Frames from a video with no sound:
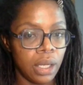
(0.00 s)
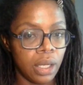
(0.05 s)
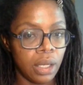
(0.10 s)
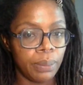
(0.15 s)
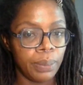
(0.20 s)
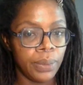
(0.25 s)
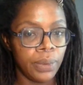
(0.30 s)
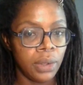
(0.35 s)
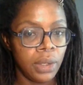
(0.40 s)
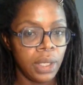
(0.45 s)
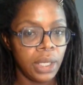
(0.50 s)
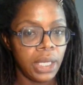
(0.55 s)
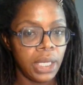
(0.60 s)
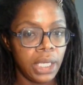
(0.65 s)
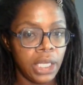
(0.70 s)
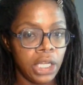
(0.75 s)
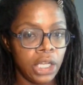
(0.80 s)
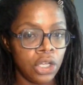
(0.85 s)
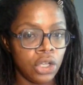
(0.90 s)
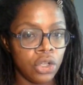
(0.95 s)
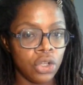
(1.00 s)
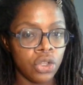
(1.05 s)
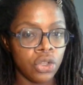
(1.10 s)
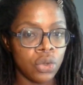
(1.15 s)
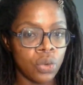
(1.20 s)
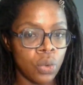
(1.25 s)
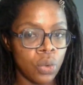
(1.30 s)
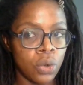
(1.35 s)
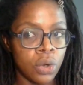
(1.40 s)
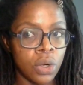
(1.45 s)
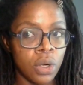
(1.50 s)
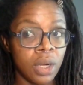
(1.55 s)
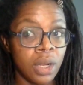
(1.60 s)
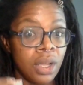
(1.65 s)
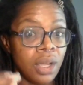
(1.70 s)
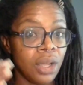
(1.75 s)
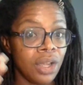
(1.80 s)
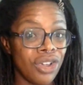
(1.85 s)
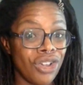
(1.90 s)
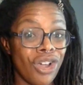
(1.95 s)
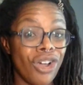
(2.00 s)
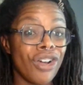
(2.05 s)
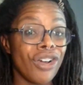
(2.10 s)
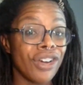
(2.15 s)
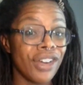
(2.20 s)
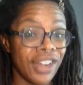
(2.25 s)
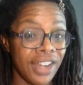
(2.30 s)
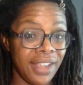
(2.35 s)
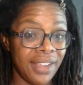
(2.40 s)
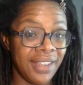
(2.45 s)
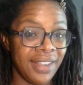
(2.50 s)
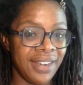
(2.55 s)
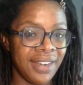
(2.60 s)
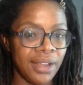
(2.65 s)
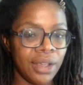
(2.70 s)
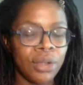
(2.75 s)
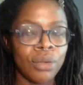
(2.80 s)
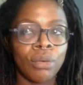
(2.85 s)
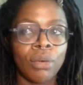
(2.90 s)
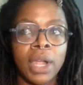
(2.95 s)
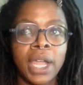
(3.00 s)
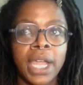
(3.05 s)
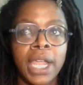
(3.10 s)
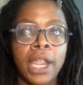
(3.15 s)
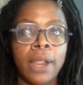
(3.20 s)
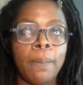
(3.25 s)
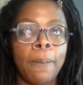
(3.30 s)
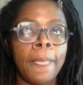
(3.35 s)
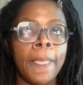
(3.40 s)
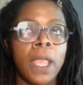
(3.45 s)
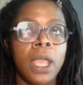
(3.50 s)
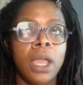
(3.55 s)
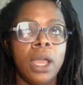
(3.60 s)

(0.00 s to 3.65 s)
up in your garden? Right.